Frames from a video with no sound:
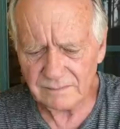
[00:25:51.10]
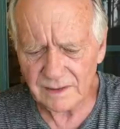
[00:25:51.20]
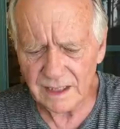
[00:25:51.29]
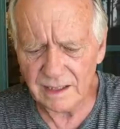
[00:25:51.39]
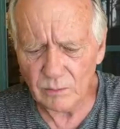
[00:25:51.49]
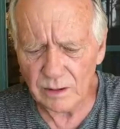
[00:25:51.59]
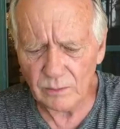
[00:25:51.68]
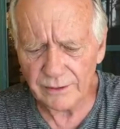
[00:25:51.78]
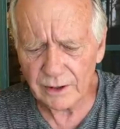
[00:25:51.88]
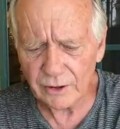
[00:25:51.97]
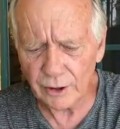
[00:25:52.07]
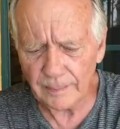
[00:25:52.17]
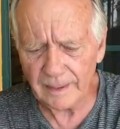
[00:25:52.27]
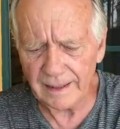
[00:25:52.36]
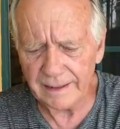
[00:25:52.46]
anyone with a
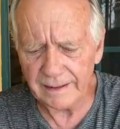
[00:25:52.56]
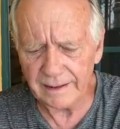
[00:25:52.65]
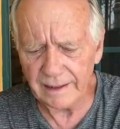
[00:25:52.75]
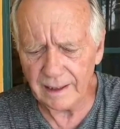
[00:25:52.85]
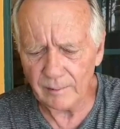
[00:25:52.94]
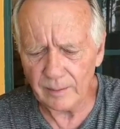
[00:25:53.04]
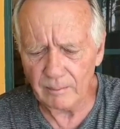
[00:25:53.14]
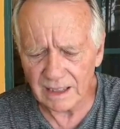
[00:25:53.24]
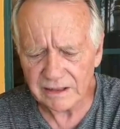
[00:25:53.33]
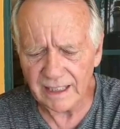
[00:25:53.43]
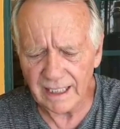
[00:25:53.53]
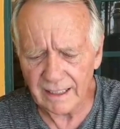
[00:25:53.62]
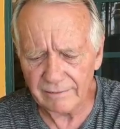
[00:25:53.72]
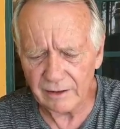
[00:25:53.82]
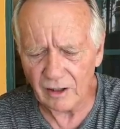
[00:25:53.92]
CURP identity number must
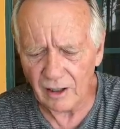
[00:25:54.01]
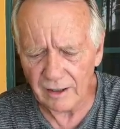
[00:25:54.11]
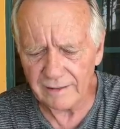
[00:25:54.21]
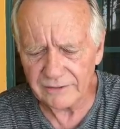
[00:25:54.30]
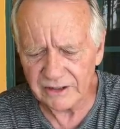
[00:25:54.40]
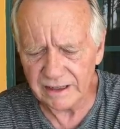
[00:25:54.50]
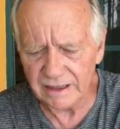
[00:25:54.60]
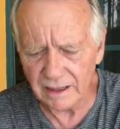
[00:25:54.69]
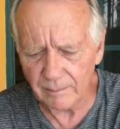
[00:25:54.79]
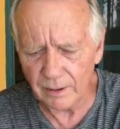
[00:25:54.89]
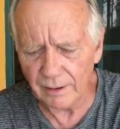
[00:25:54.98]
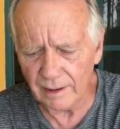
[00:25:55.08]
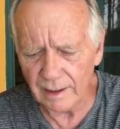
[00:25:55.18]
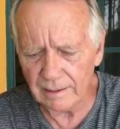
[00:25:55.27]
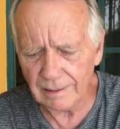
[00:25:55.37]
have an RFC number
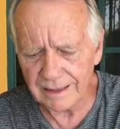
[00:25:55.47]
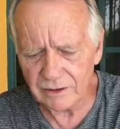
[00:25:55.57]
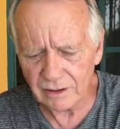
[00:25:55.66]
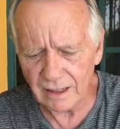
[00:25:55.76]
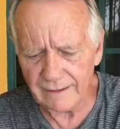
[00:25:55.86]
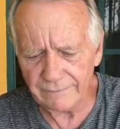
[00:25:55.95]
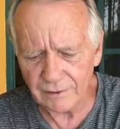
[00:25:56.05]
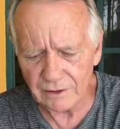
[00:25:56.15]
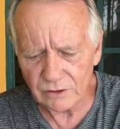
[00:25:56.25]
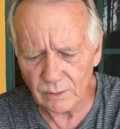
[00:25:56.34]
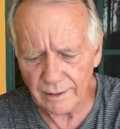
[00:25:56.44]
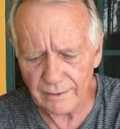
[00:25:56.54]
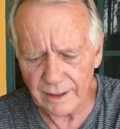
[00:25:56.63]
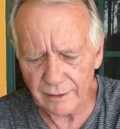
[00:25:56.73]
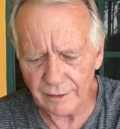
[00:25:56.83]
by July 1st,
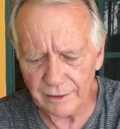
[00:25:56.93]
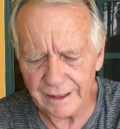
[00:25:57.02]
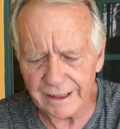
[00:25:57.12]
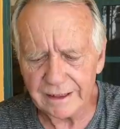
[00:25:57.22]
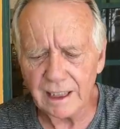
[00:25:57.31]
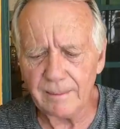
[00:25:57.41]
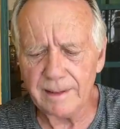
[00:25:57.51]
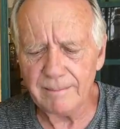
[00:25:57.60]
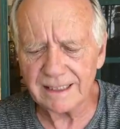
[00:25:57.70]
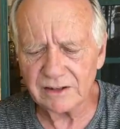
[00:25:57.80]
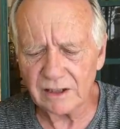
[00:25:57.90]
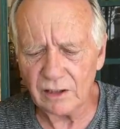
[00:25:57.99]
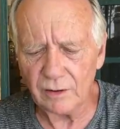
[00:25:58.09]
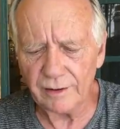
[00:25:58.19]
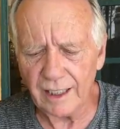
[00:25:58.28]
whether they earn income in
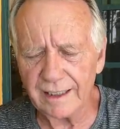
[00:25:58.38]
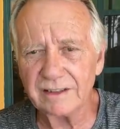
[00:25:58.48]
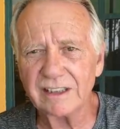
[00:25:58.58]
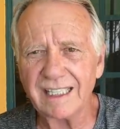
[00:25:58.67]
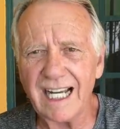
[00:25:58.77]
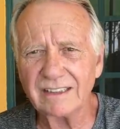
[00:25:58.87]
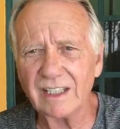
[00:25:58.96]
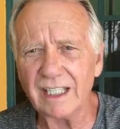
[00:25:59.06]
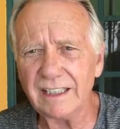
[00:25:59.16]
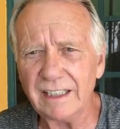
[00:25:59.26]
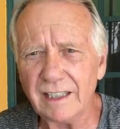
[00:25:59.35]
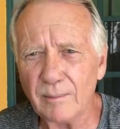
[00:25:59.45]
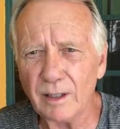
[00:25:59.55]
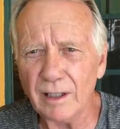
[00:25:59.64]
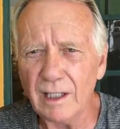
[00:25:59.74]
Mexico or not. It's a tax ID
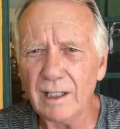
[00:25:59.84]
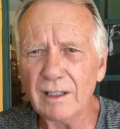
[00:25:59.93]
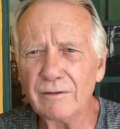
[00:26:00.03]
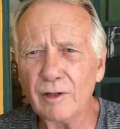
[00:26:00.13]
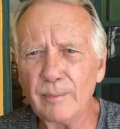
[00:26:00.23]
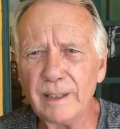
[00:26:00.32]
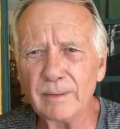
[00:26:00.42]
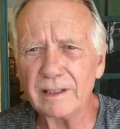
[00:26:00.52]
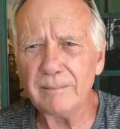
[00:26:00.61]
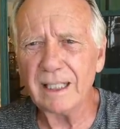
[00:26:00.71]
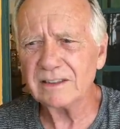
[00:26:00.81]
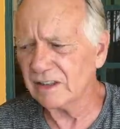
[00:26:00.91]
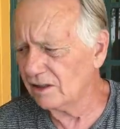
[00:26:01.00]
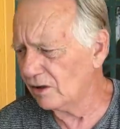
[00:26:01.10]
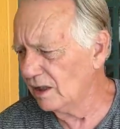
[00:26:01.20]
number for people in
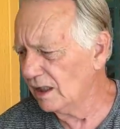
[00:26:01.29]
Mexico.